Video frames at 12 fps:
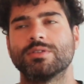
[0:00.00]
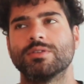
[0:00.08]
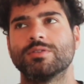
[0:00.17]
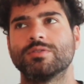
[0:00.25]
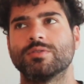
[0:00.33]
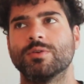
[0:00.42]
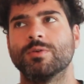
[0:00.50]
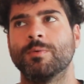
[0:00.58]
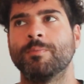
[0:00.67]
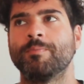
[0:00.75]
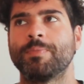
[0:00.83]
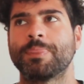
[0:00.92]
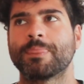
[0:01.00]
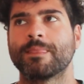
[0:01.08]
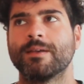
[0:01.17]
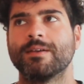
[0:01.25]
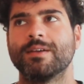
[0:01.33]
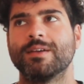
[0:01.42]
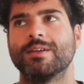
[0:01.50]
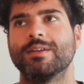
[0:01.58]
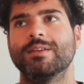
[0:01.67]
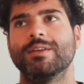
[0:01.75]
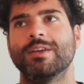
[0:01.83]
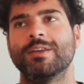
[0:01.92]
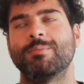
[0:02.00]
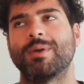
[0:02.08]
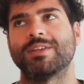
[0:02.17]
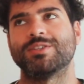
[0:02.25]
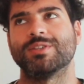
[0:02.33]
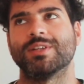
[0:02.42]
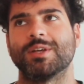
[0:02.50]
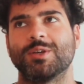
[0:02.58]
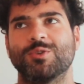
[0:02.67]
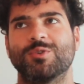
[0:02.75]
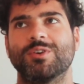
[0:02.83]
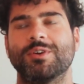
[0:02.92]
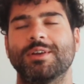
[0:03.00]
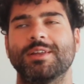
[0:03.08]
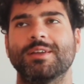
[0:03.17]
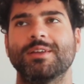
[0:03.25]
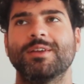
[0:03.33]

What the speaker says: So imagine, like, you're already